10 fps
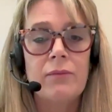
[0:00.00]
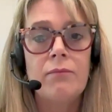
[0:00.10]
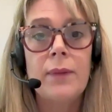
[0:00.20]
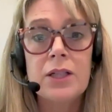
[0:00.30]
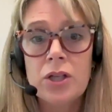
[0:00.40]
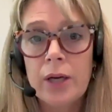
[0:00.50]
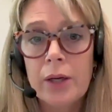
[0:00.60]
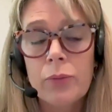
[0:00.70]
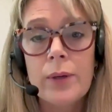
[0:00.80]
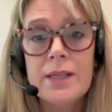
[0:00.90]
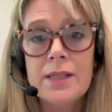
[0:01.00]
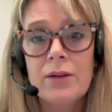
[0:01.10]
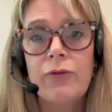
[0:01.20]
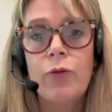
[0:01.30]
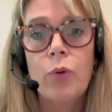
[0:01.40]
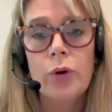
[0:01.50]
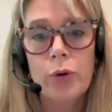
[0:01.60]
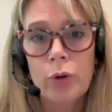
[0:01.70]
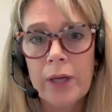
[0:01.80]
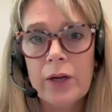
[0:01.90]
much higher risk for
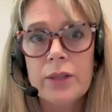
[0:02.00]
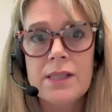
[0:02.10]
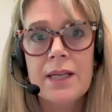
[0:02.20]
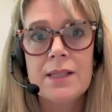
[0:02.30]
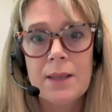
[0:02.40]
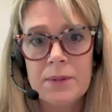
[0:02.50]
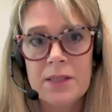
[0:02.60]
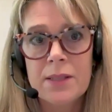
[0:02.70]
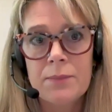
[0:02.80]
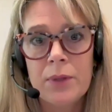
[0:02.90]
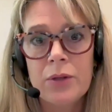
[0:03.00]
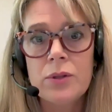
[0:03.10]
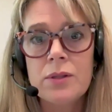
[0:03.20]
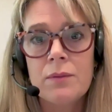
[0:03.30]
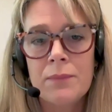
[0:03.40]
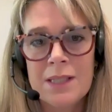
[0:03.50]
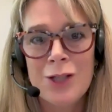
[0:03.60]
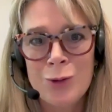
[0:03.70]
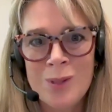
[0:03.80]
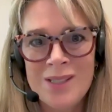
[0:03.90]
early onset substance
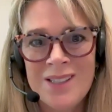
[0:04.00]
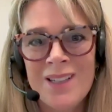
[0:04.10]
misuse.